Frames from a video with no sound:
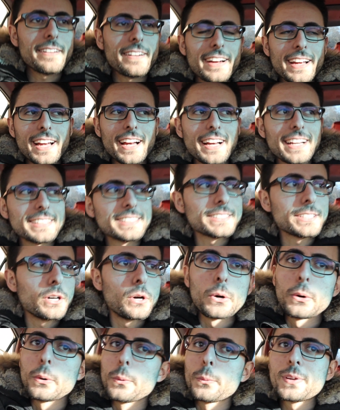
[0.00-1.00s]
All right guys,
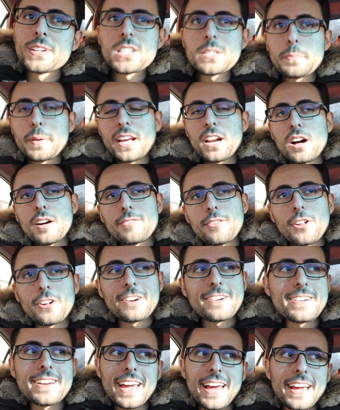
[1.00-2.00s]
so we just paid off all
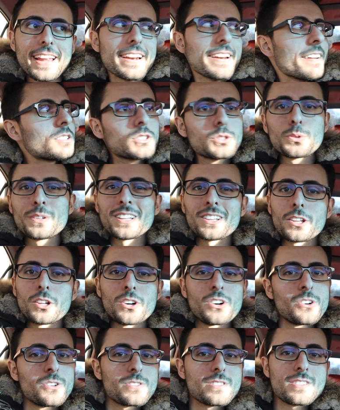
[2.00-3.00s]
our debt, student
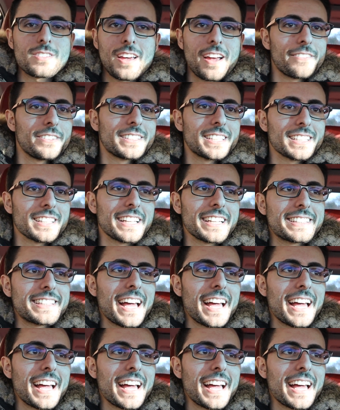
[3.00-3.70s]
loans, everything like